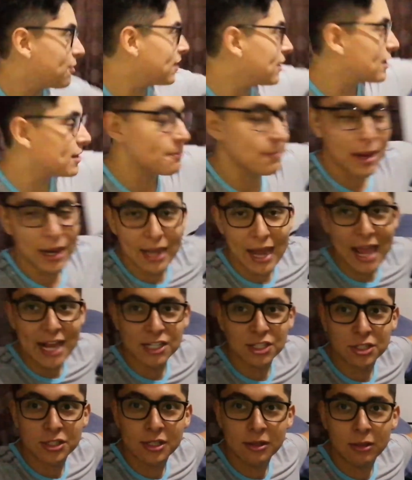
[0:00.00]
think it might
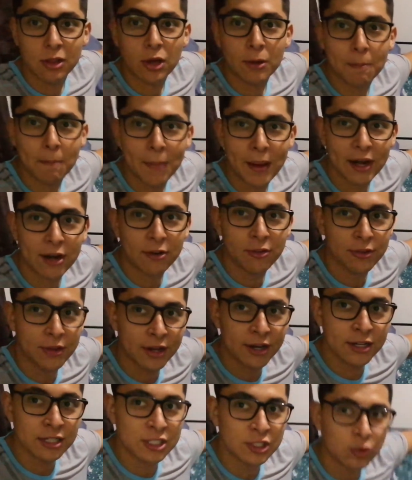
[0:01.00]
actually look better
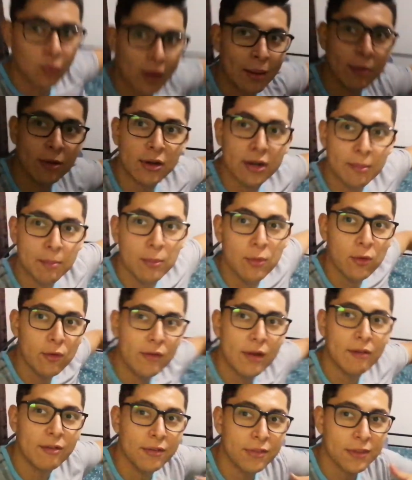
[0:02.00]
there, so I'm gonna
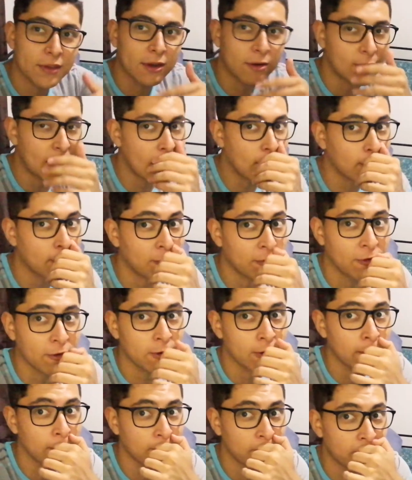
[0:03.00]
move everything around
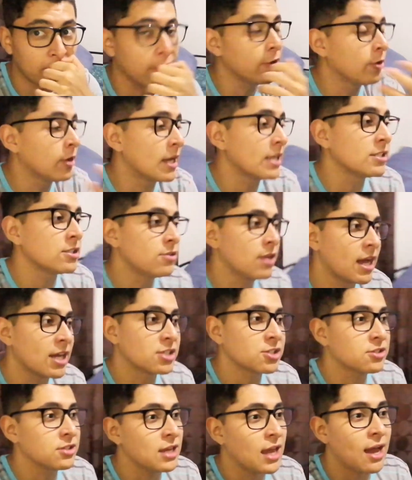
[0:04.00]
for you guys to
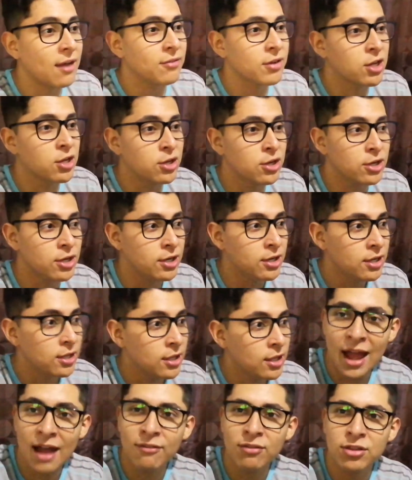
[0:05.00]
actually have
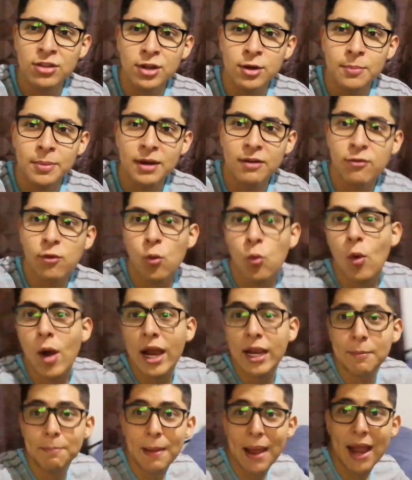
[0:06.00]
a little bit of a
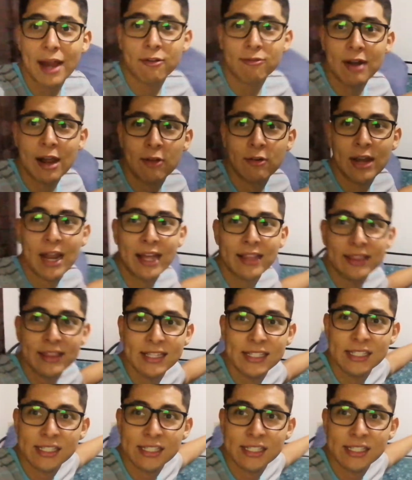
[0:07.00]
white background, not